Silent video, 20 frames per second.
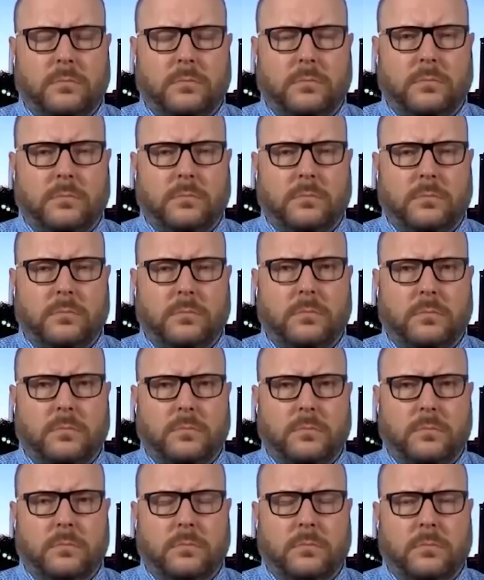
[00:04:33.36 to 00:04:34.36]

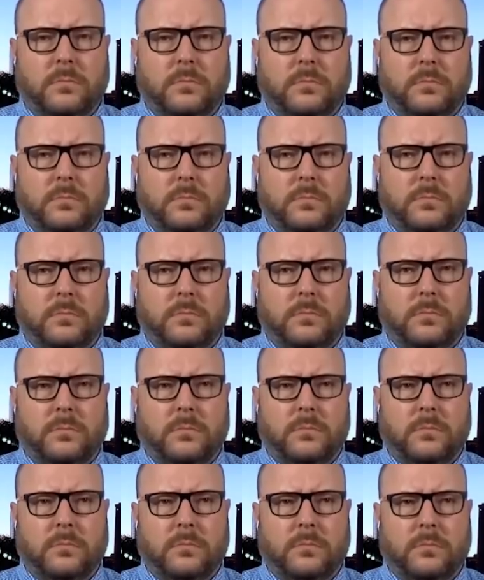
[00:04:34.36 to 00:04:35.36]

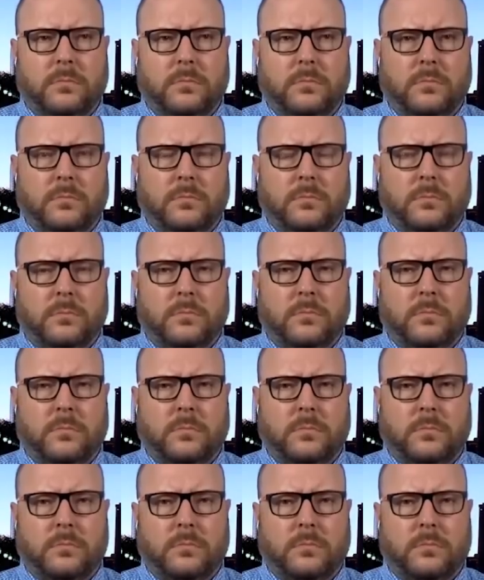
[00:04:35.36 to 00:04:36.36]

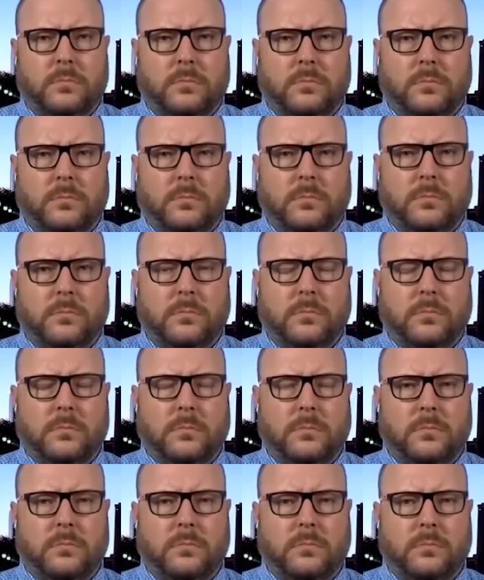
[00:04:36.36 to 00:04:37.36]

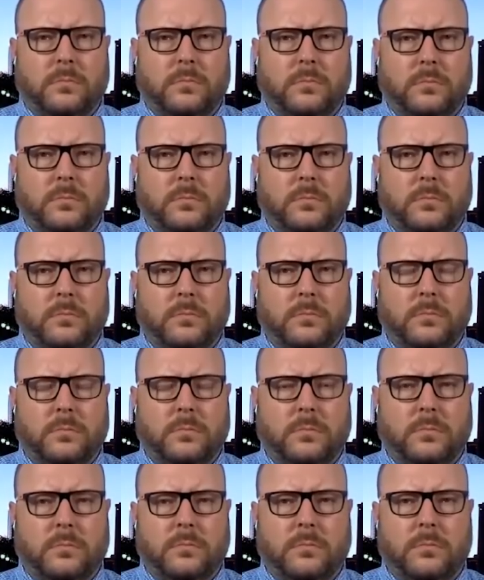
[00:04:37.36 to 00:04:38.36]

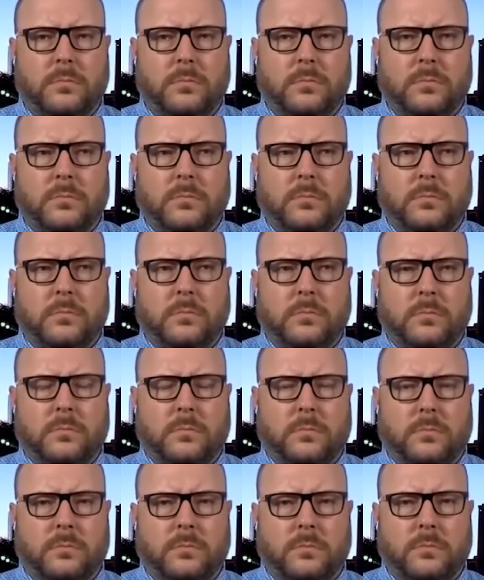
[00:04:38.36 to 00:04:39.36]

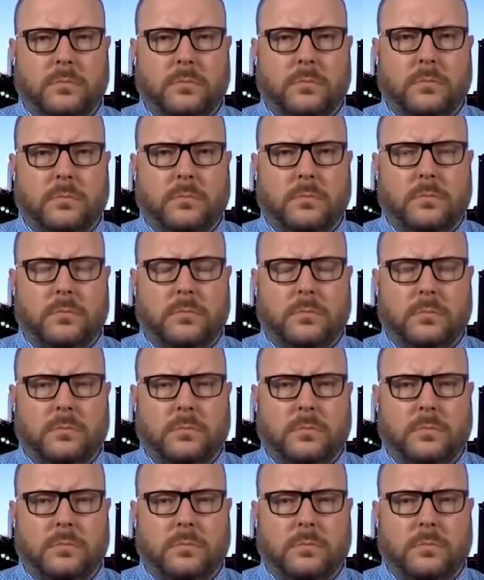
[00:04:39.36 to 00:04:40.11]
This person isn't speaking.